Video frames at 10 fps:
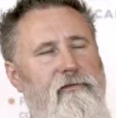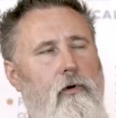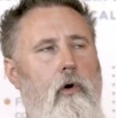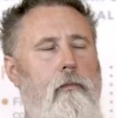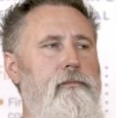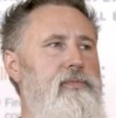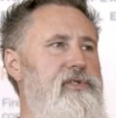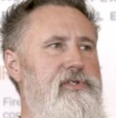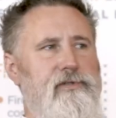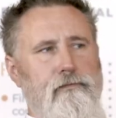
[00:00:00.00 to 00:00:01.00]
from
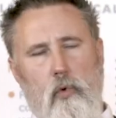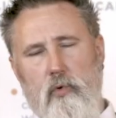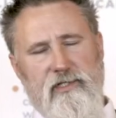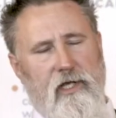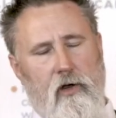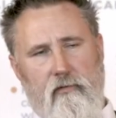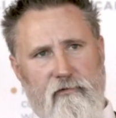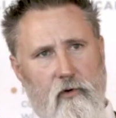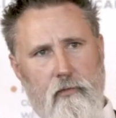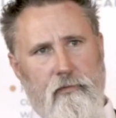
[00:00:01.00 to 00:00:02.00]
small scale
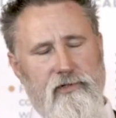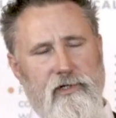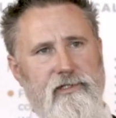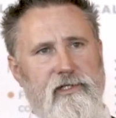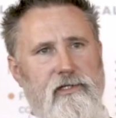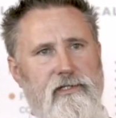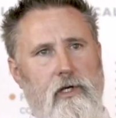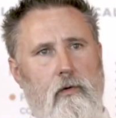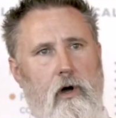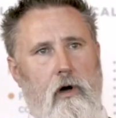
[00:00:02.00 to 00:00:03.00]
food producers
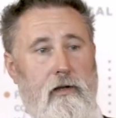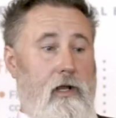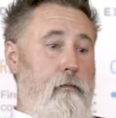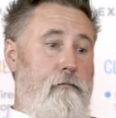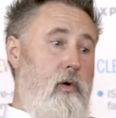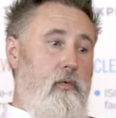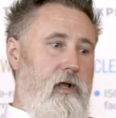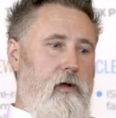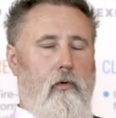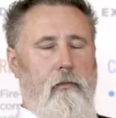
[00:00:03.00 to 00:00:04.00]
who are
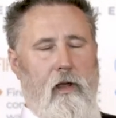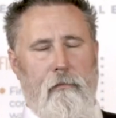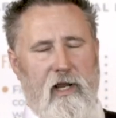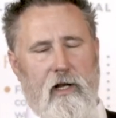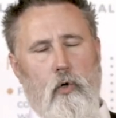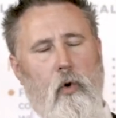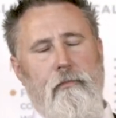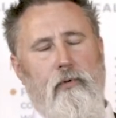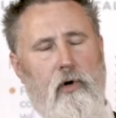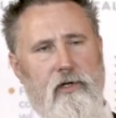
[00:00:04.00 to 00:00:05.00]
building or making a
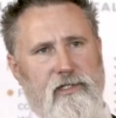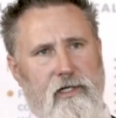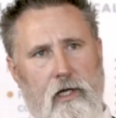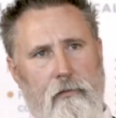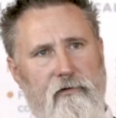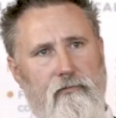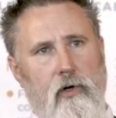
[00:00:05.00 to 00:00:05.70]
great product in a couple of